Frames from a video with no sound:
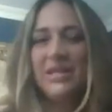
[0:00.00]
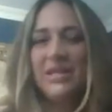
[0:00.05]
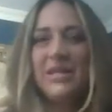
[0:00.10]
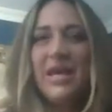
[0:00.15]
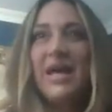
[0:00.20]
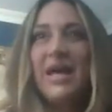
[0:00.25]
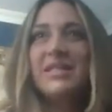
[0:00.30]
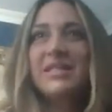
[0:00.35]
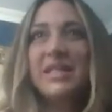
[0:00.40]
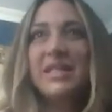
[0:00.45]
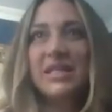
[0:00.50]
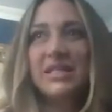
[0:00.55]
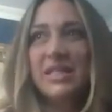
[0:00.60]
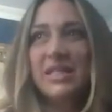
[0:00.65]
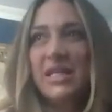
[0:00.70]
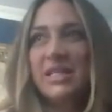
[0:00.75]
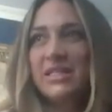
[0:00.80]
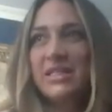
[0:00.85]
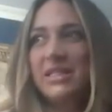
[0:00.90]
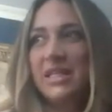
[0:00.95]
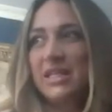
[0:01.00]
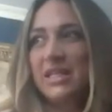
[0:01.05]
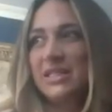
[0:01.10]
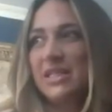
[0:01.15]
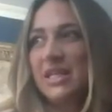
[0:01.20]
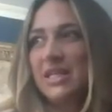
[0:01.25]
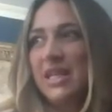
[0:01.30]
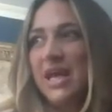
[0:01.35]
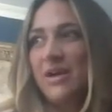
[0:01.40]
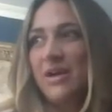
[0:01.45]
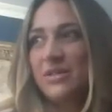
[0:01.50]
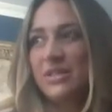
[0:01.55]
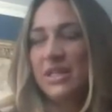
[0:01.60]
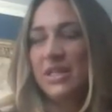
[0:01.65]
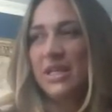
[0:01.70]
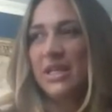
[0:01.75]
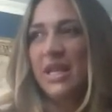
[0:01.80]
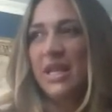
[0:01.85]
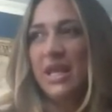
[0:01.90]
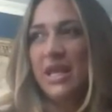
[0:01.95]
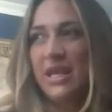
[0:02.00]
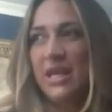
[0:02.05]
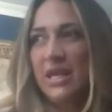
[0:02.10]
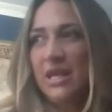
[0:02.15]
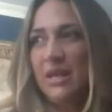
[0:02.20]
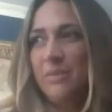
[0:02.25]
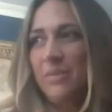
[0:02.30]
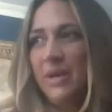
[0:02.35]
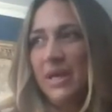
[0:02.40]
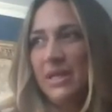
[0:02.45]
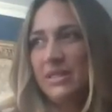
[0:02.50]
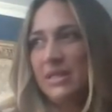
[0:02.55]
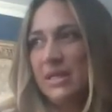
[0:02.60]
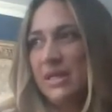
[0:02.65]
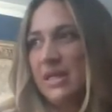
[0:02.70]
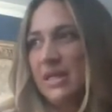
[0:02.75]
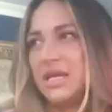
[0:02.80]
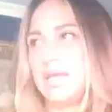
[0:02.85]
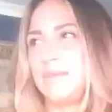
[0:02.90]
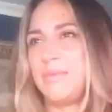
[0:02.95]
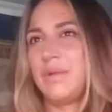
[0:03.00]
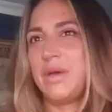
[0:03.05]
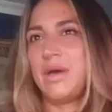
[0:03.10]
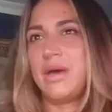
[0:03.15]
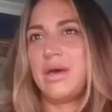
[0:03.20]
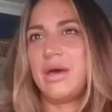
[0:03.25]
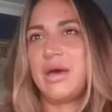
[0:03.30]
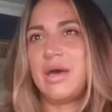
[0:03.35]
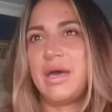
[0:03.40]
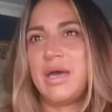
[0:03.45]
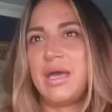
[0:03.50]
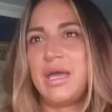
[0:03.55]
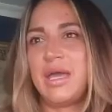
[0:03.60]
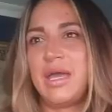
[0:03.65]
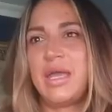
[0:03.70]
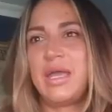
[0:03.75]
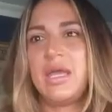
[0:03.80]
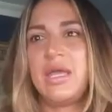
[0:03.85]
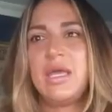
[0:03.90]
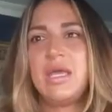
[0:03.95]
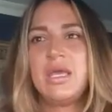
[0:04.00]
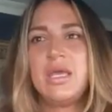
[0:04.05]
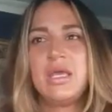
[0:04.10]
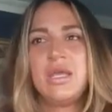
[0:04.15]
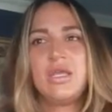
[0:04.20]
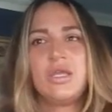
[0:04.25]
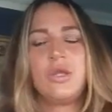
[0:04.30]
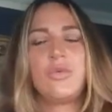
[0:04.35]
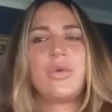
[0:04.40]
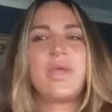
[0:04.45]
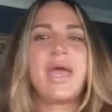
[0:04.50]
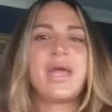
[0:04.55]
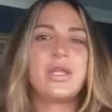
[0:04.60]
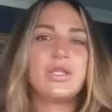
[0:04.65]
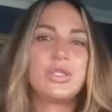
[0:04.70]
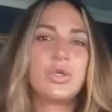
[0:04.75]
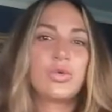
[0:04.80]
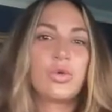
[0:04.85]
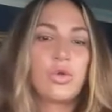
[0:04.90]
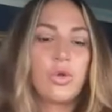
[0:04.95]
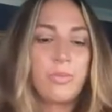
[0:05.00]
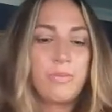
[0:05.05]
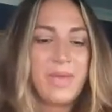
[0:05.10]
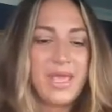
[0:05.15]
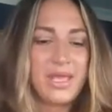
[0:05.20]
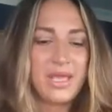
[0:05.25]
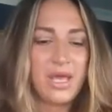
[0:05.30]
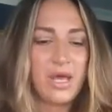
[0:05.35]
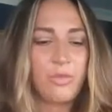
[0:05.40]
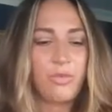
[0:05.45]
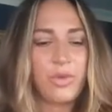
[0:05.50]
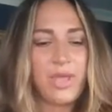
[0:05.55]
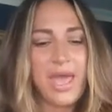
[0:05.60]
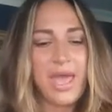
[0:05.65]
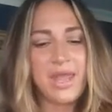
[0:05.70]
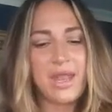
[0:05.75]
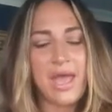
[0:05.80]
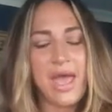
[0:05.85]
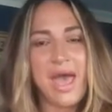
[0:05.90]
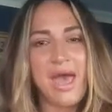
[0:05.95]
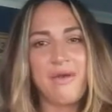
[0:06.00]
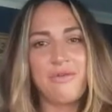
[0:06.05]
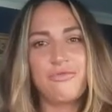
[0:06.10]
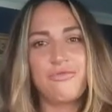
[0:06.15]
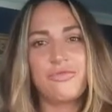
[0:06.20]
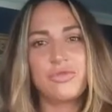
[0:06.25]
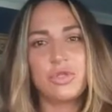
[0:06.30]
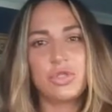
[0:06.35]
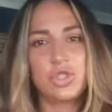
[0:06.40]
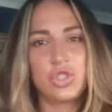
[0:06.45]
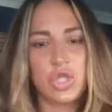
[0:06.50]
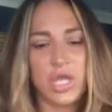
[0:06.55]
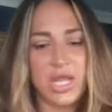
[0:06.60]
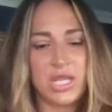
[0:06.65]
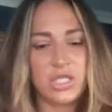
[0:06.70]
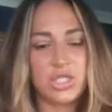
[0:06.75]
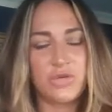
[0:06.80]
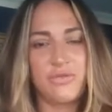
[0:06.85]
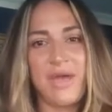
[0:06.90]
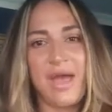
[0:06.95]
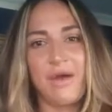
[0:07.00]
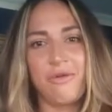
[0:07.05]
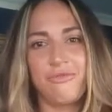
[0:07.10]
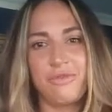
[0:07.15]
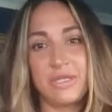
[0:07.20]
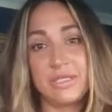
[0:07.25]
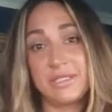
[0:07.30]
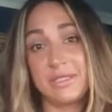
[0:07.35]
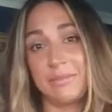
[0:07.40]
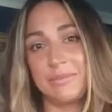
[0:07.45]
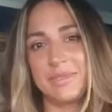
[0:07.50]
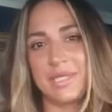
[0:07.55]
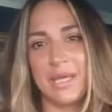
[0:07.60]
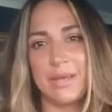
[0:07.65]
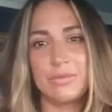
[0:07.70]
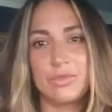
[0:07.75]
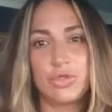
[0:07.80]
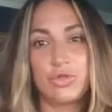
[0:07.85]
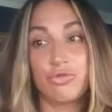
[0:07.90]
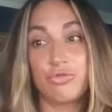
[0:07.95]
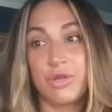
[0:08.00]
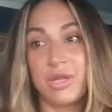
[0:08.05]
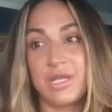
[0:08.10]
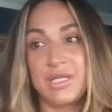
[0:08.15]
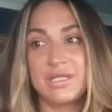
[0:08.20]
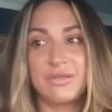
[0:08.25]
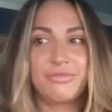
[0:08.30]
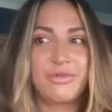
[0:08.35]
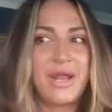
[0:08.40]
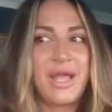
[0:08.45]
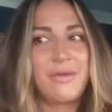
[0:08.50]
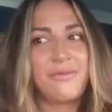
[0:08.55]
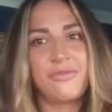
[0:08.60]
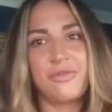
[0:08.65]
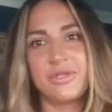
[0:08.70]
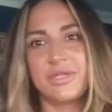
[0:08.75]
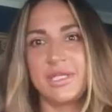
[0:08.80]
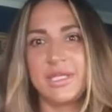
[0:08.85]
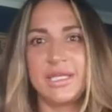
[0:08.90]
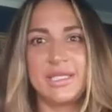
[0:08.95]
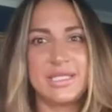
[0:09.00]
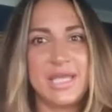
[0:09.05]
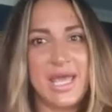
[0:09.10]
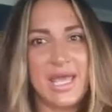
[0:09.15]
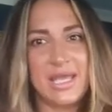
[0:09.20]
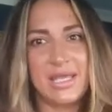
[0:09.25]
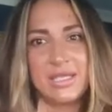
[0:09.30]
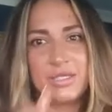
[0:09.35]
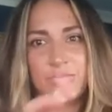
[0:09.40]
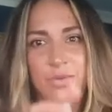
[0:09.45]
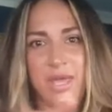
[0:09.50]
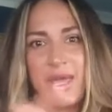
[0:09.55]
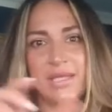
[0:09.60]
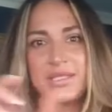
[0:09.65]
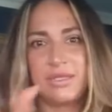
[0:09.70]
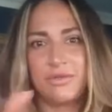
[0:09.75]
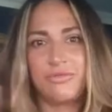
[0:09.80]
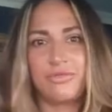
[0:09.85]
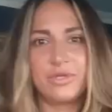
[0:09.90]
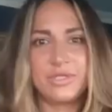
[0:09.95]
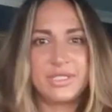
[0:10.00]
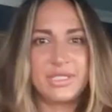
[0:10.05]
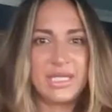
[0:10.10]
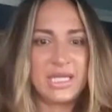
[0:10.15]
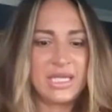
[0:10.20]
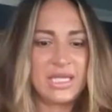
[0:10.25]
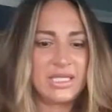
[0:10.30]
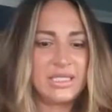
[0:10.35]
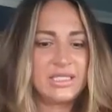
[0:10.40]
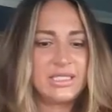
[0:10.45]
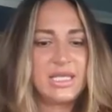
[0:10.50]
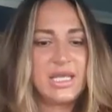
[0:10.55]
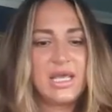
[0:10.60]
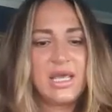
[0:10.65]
Yeah, 60,000. And by time we had to do our own makeup. We had to have change of outfits, sometimes 3 different outfits in a day because we had different scenes.